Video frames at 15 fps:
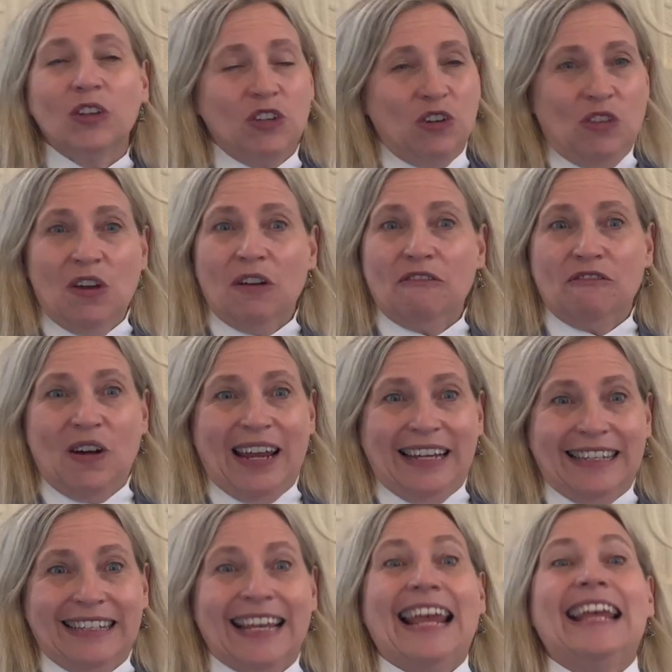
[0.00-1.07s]
to their
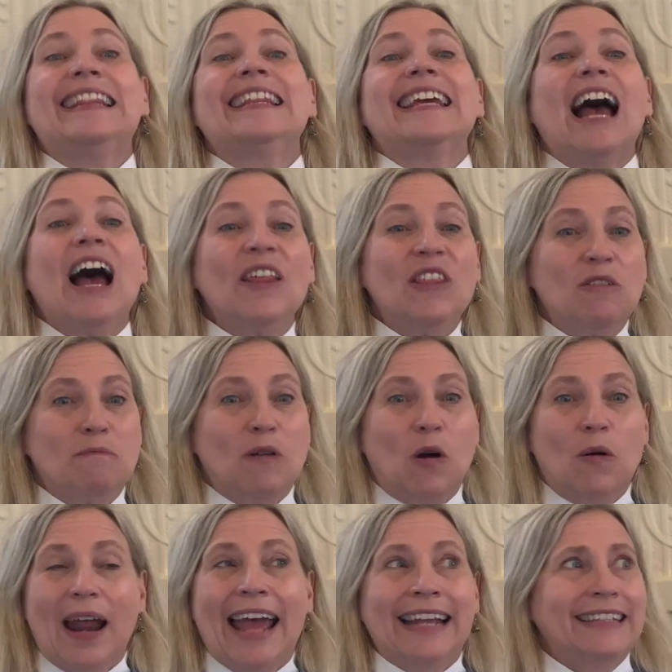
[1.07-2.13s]
friends in the other
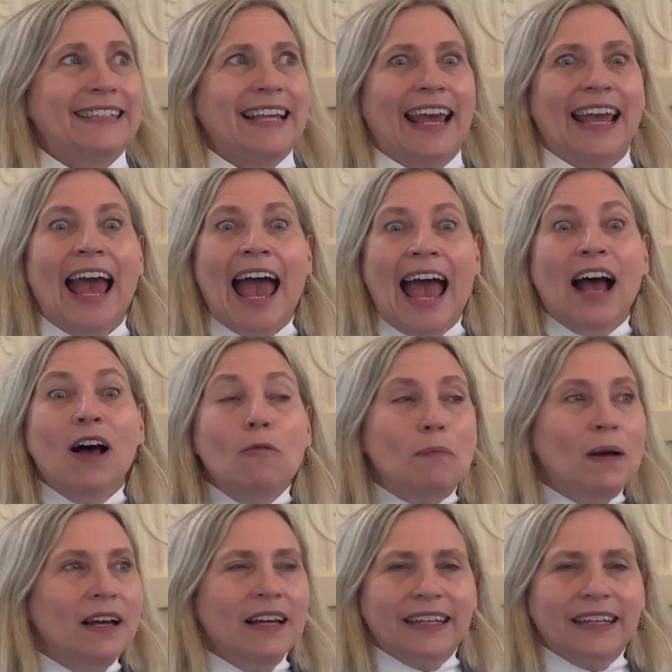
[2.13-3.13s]
boat and say, "Help,